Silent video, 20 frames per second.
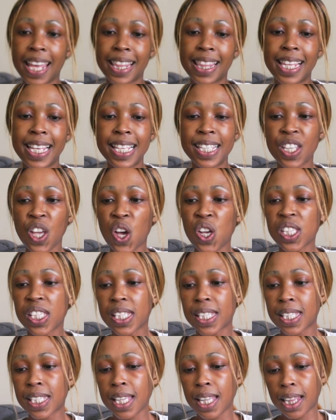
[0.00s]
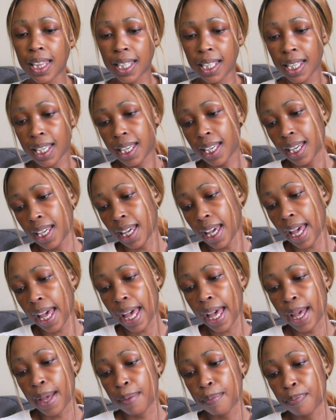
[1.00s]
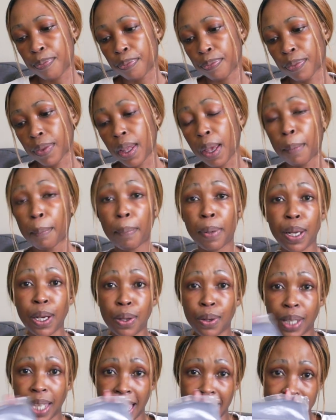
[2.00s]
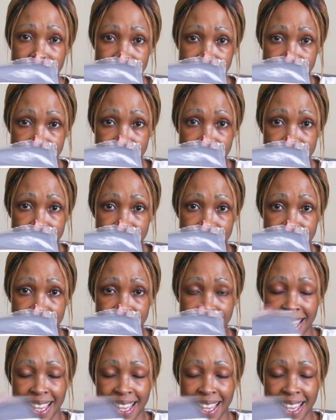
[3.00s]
These are silk pillowcases.